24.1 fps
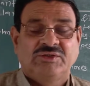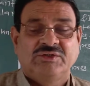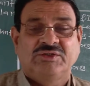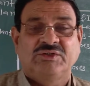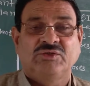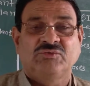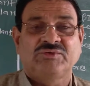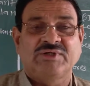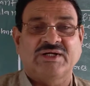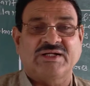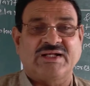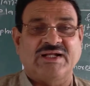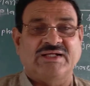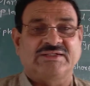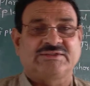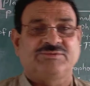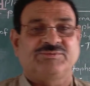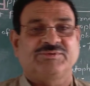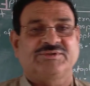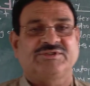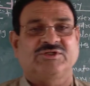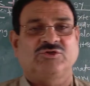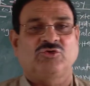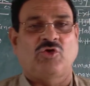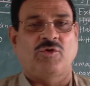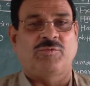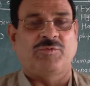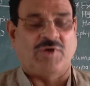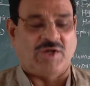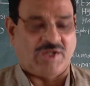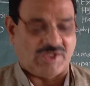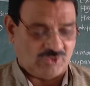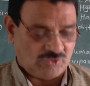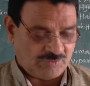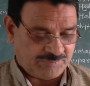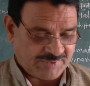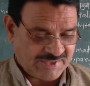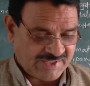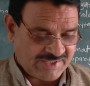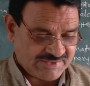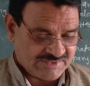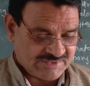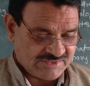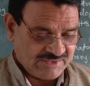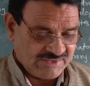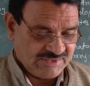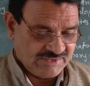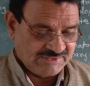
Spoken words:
Give the classification of halophytes.